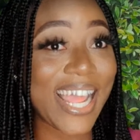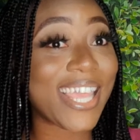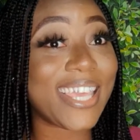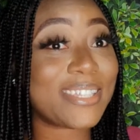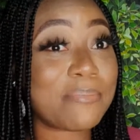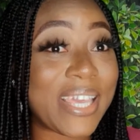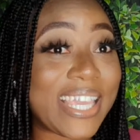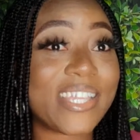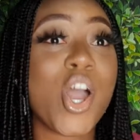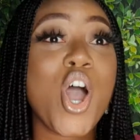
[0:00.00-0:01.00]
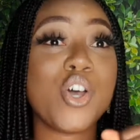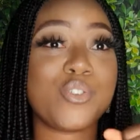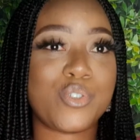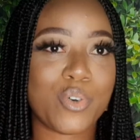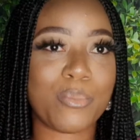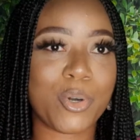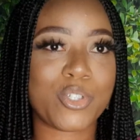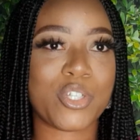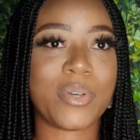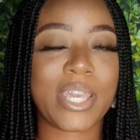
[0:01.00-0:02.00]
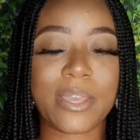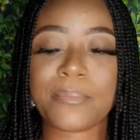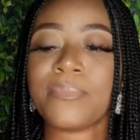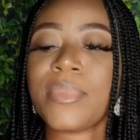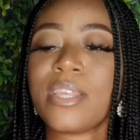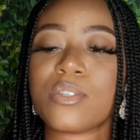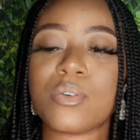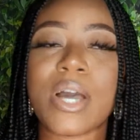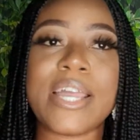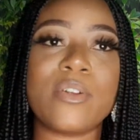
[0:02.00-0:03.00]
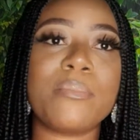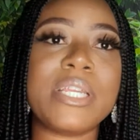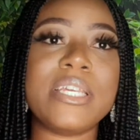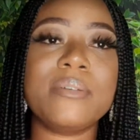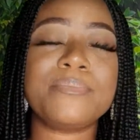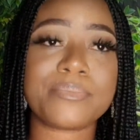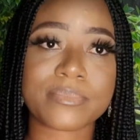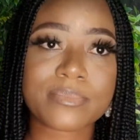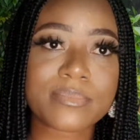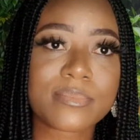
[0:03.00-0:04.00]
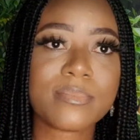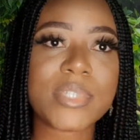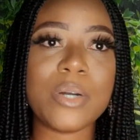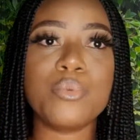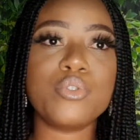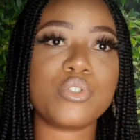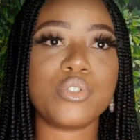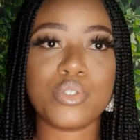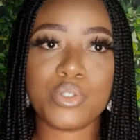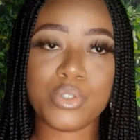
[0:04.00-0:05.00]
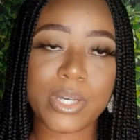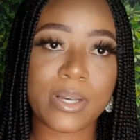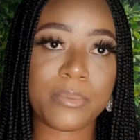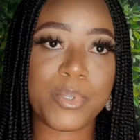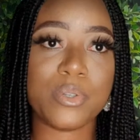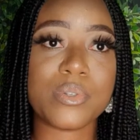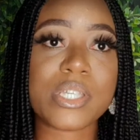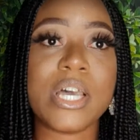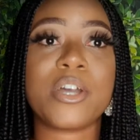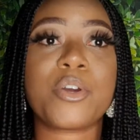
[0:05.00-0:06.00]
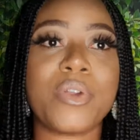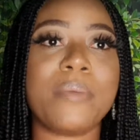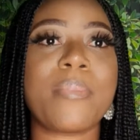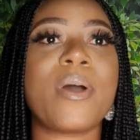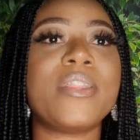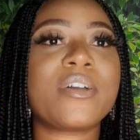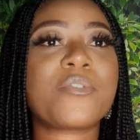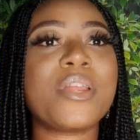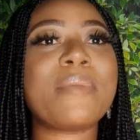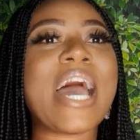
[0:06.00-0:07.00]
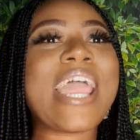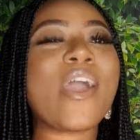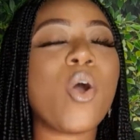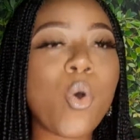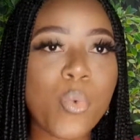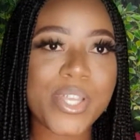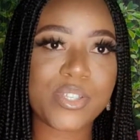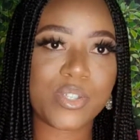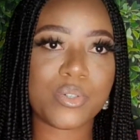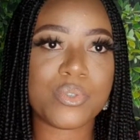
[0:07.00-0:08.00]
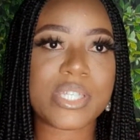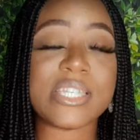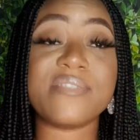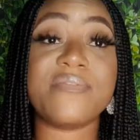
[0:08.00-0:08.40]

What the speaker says: I hate pain so much. Okay, so I normally would use cream. The cream I always use is